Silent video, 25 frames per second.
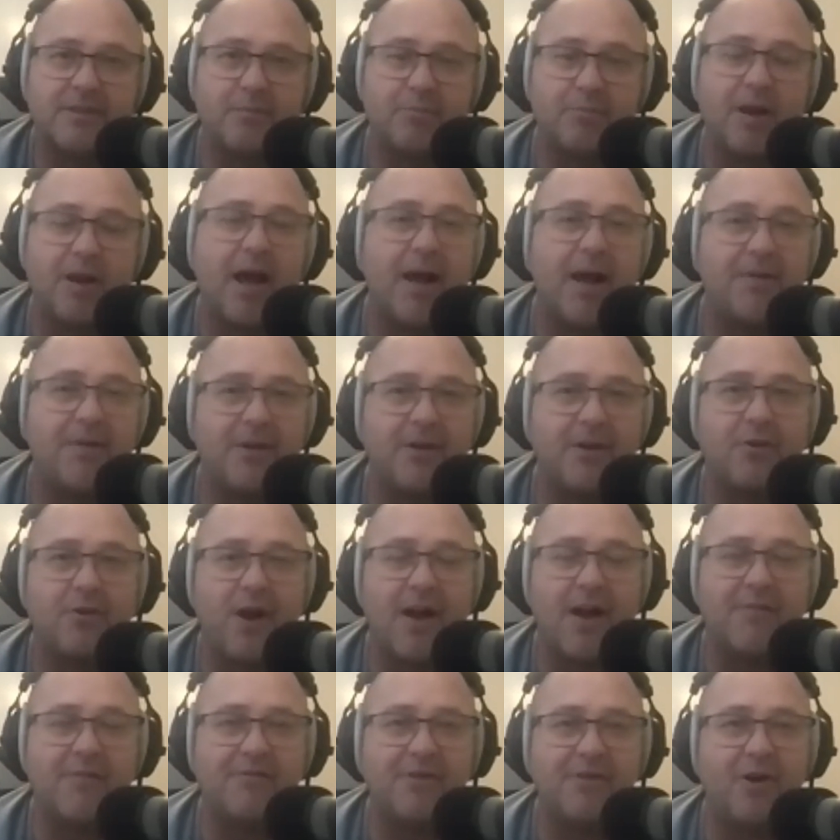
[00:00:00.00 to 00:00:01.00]
play in the
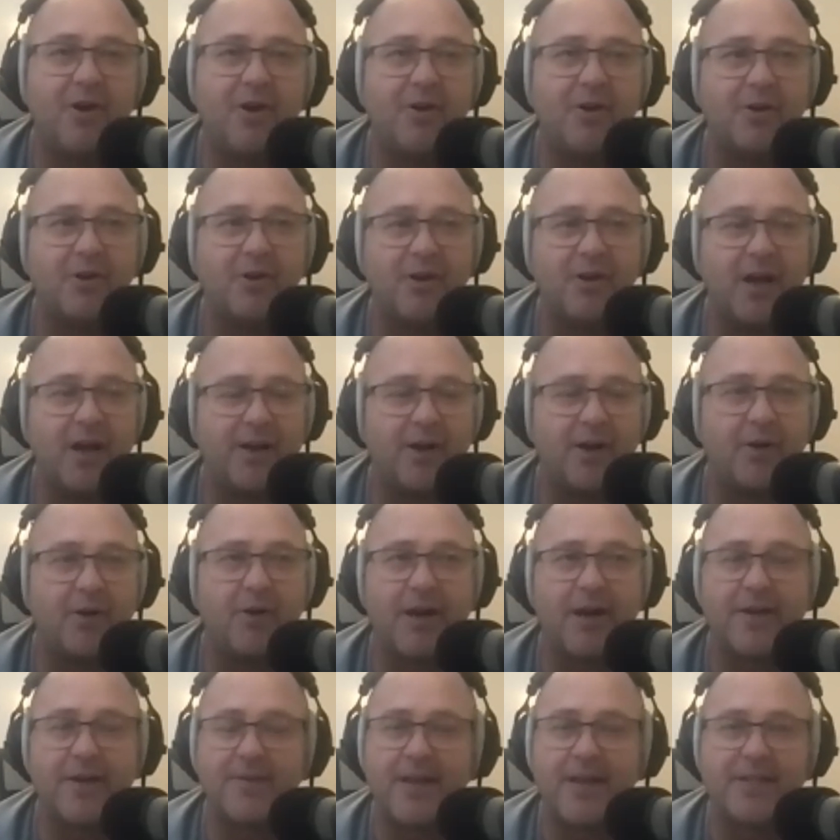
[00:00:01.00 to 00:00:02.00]
grand final, and I
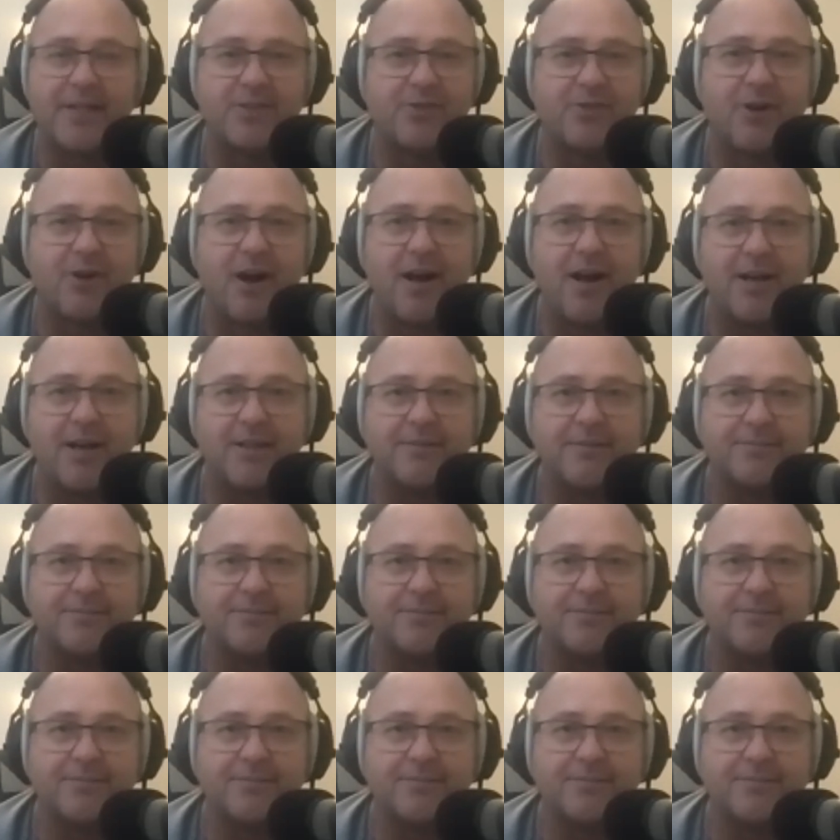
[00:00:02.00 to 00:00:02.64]
reckon that's great.